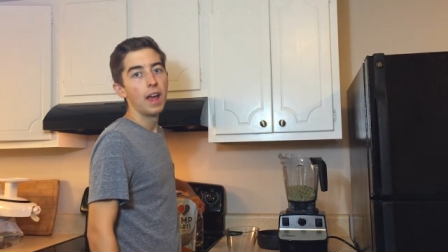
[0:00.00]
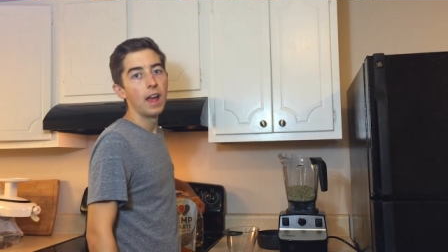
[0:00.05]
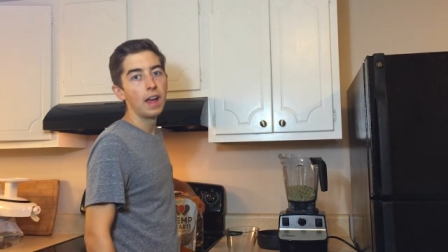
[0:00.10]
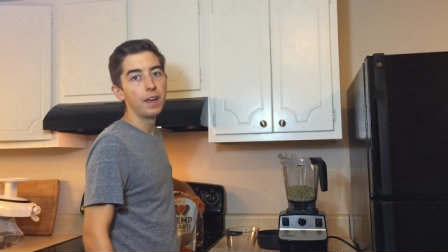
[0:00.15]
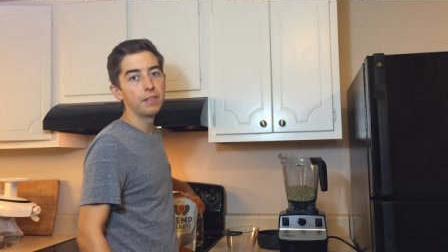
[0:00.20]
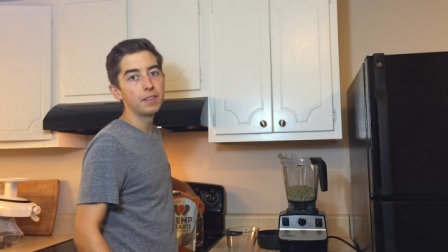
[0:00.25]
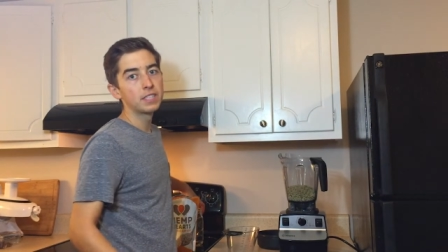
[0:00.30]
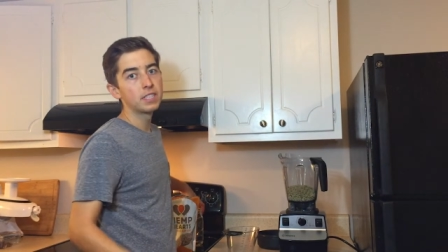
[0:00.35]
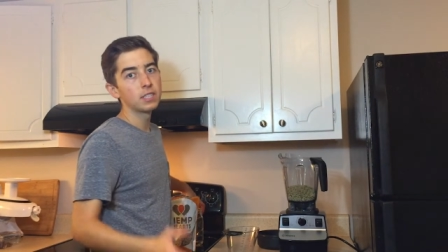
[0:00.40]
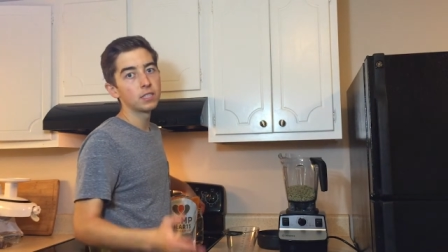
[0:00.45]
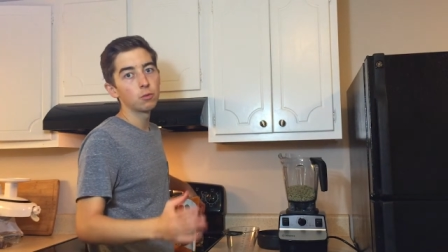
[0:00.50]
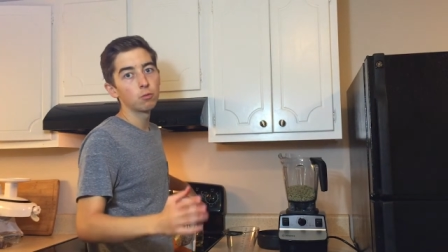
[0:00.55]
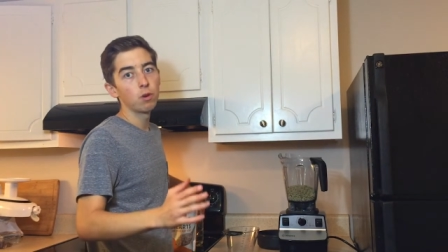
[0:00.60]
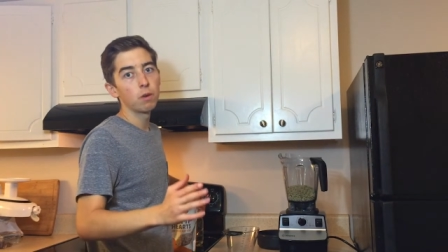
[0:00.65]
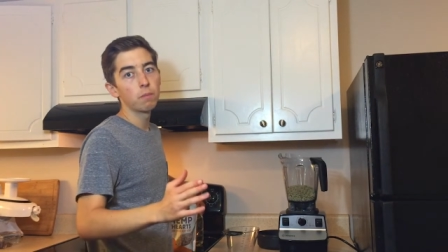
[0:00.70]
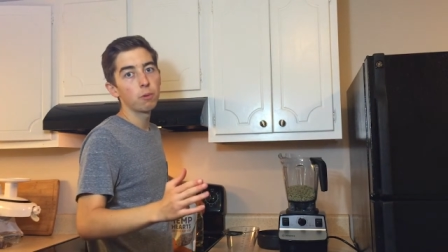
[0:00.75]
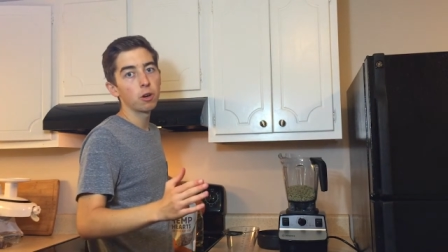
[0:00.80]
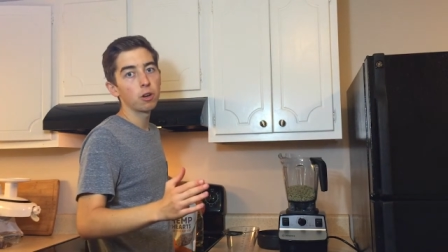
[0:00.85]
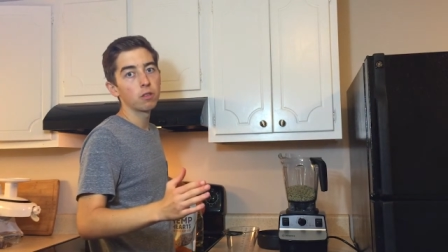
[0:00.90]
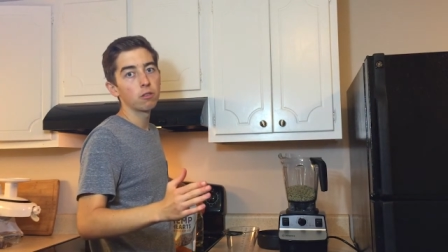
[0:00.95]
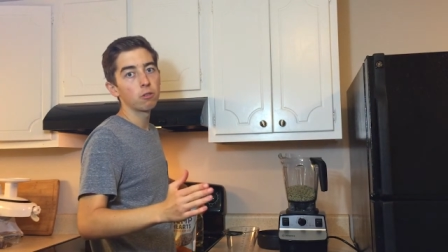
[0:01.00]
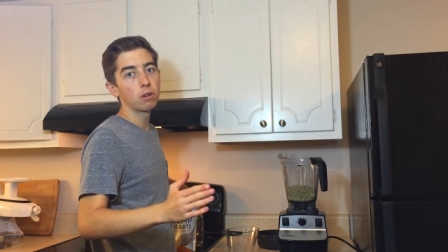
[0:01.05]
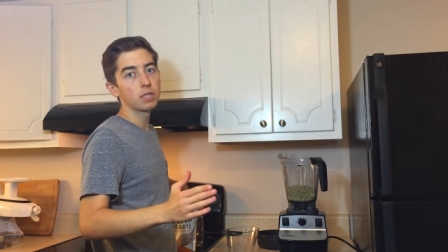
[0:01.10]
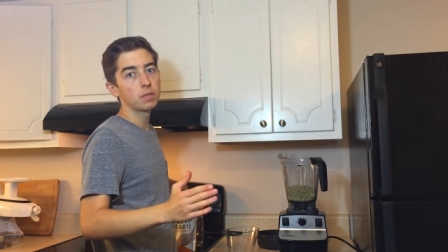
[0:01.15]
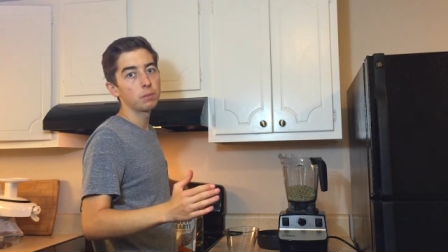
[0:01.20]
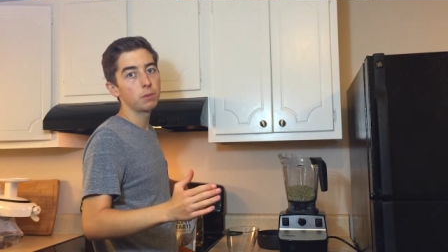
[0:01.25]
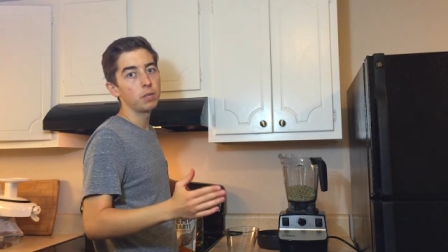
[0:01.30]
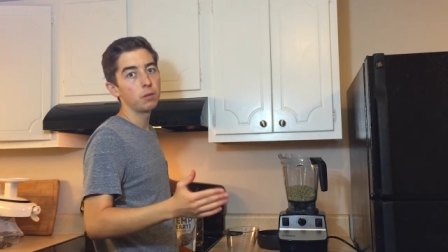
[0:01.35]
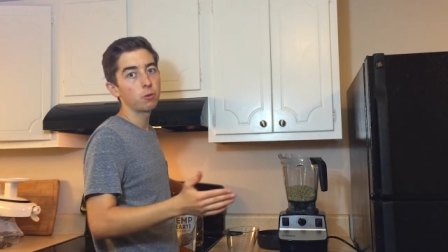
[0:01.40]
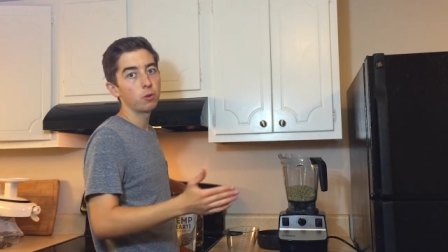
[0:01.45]
And this is the one part of the
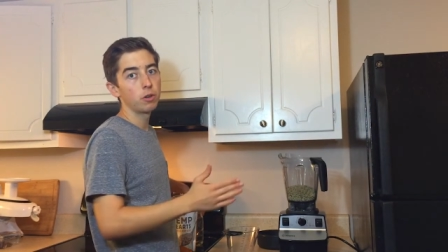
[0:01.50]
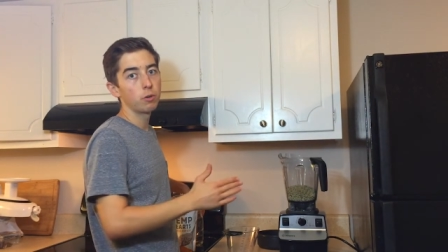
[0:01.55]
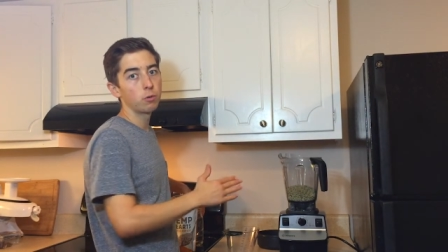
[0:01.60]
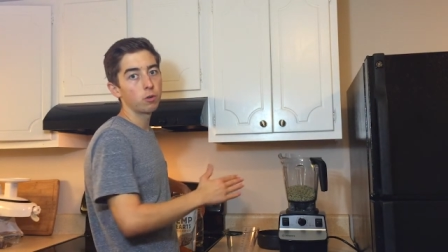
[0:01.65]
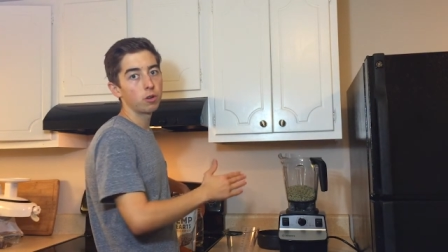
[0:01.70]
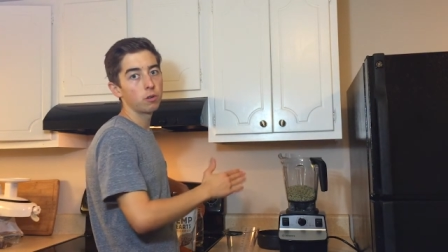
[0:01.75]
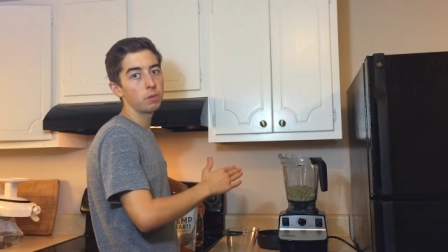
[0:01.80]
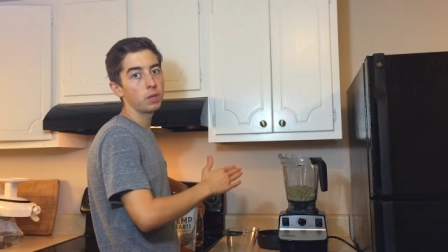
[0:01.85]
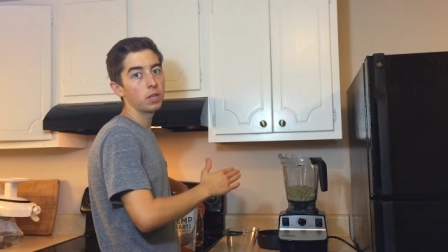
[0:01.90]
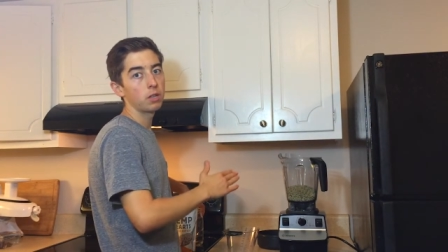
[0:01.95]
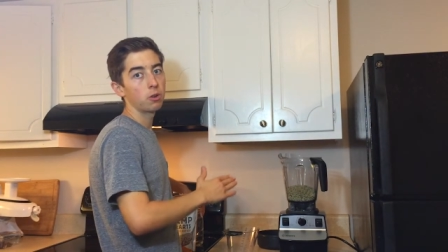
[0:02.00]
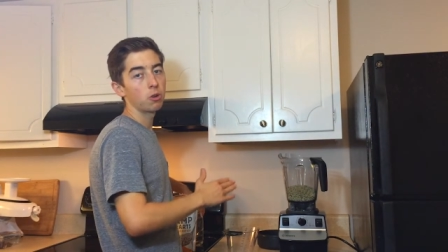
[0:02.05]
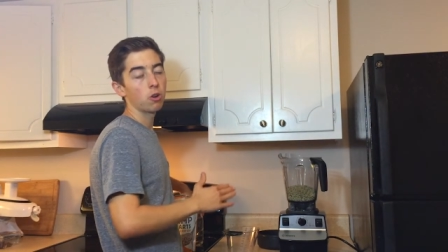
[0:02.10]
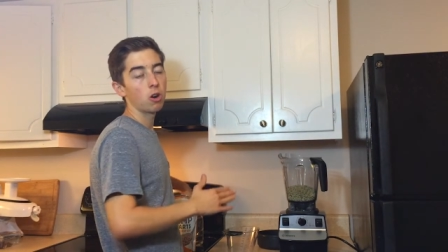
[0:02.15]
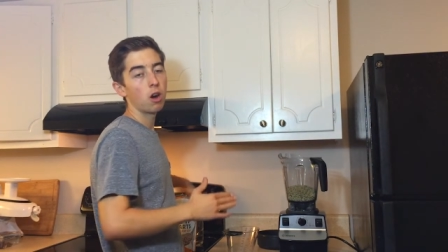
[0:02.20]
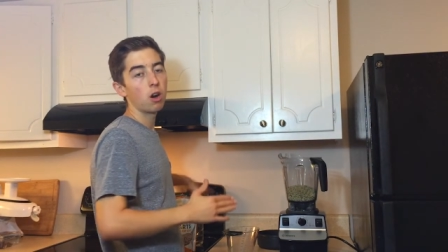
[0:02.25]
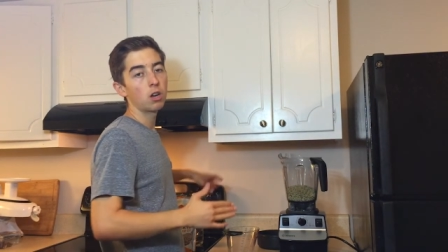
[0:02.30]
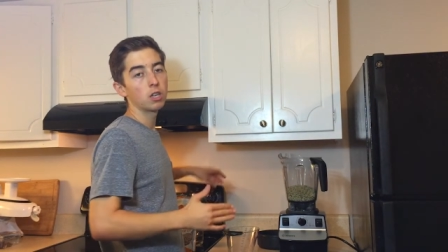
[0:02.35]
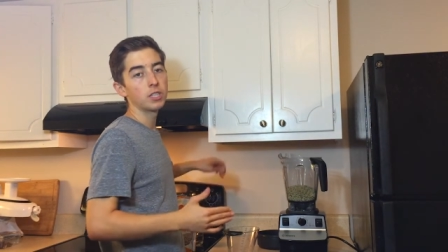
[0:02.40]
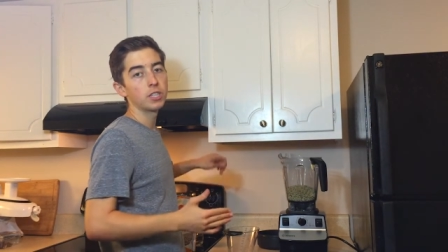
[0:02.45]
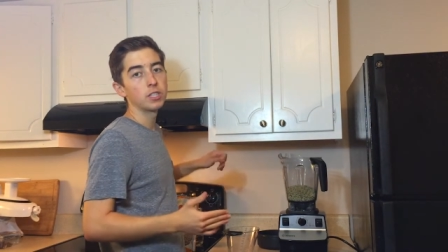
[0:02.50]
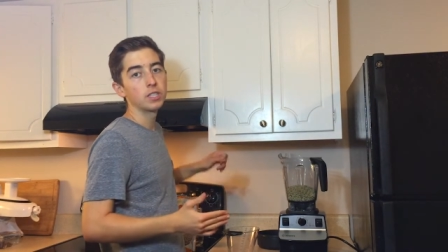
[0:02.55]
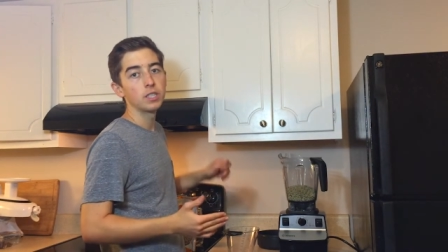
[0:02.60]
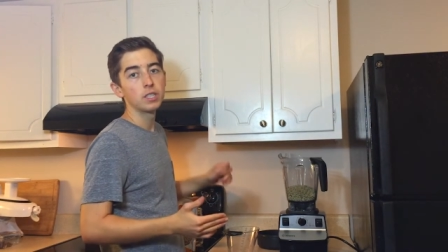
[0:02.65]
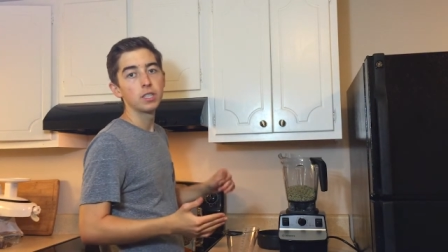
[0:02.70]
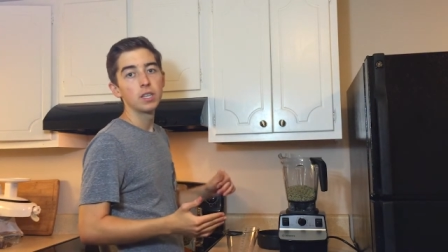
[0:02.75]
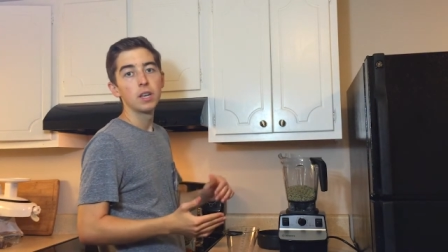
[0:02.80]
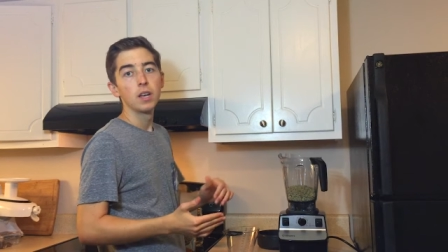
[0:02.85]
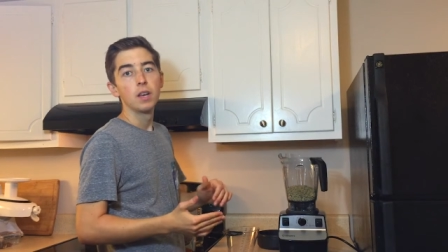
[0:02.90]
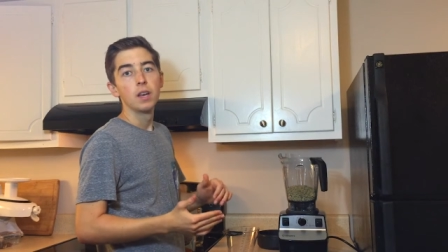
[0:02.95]
recipe where you want to be a little
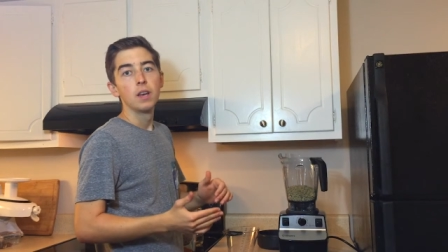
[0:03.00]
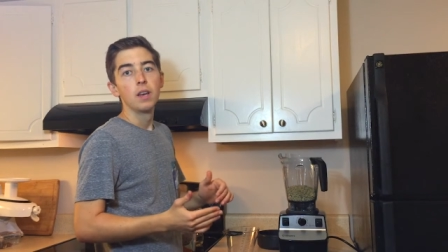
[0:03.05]
cautious.